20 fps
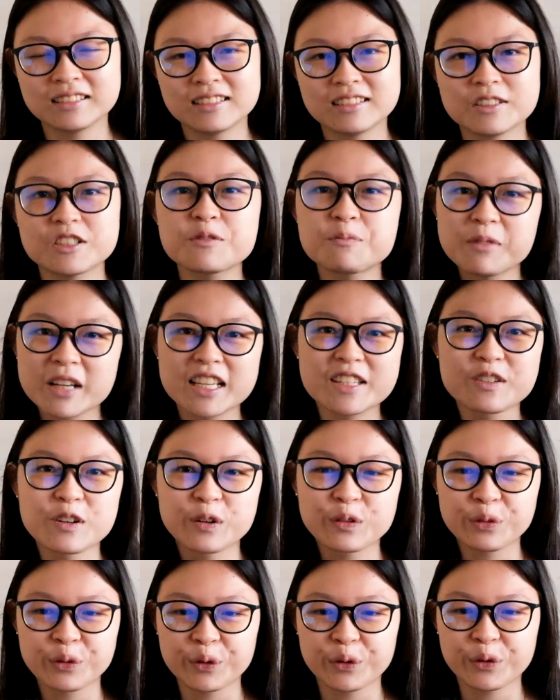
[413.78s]
just please
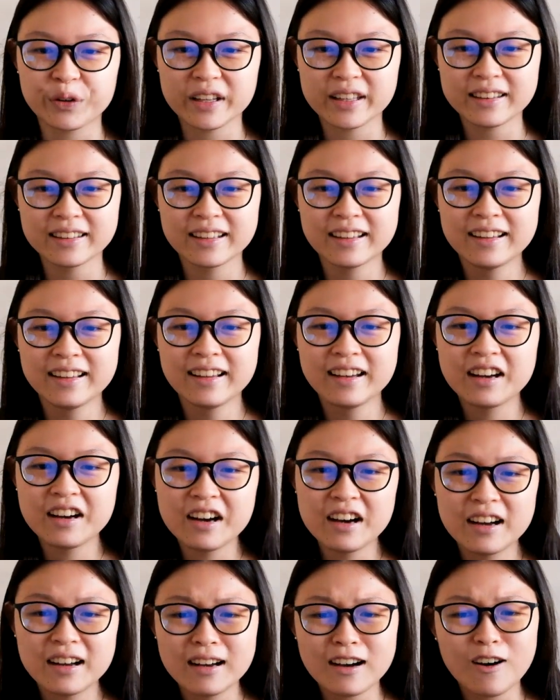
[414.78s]
don't do it.
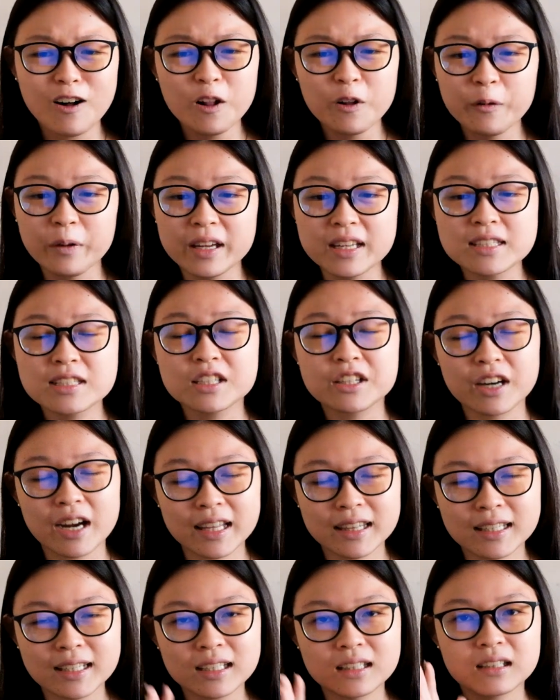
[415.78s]
Always
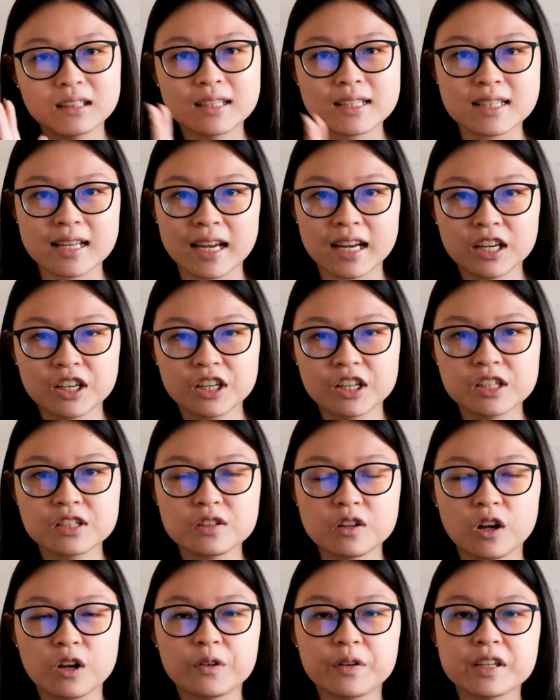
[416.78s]
credit designers,
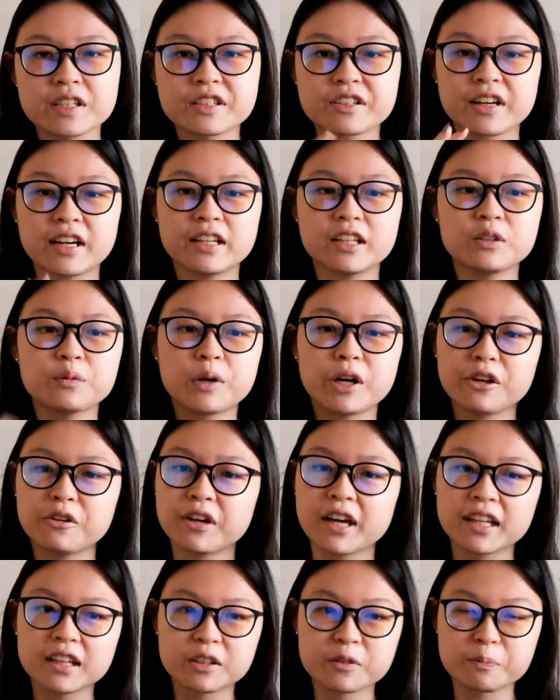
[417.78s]
always credit where you
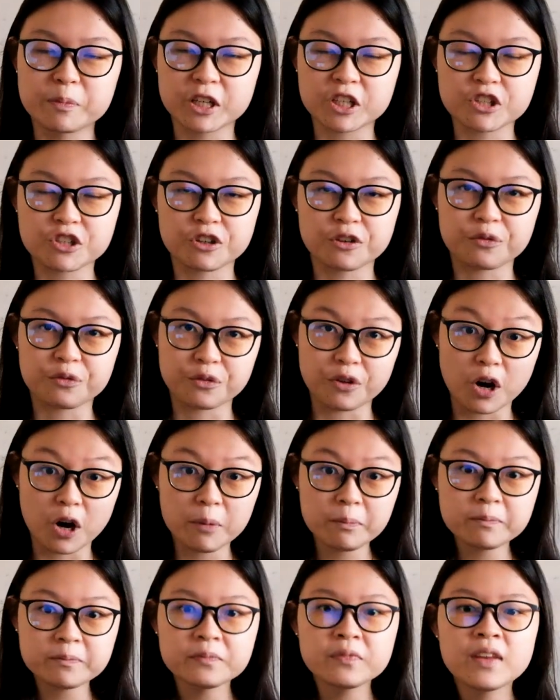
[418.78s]
get the picture
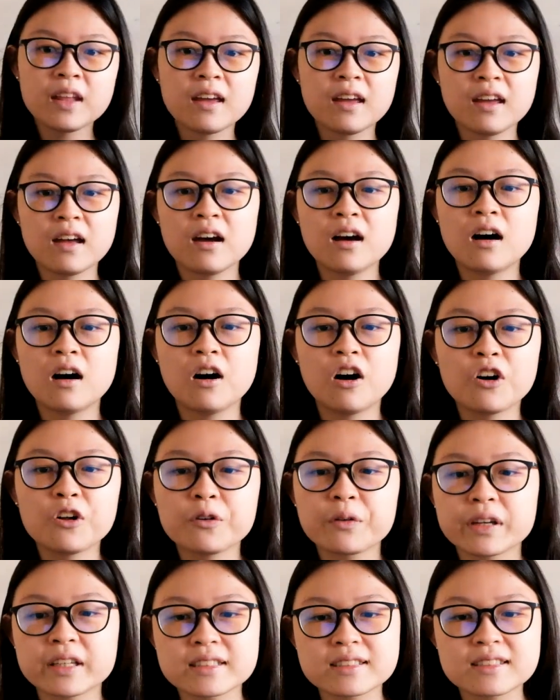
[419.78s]
from,
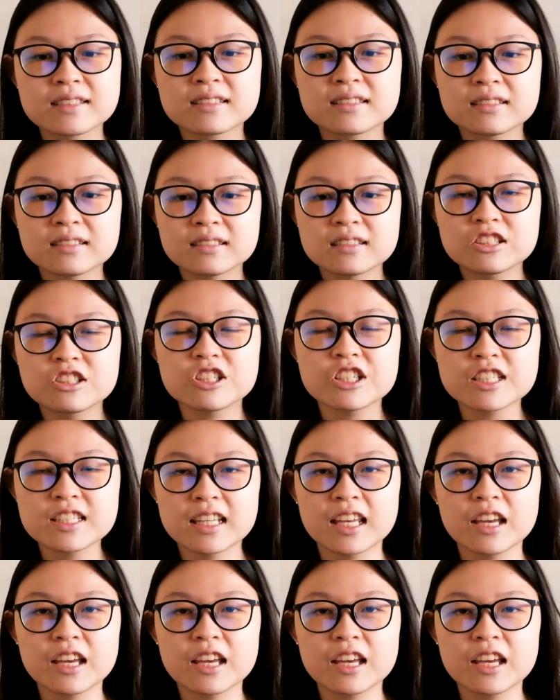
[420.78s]
always just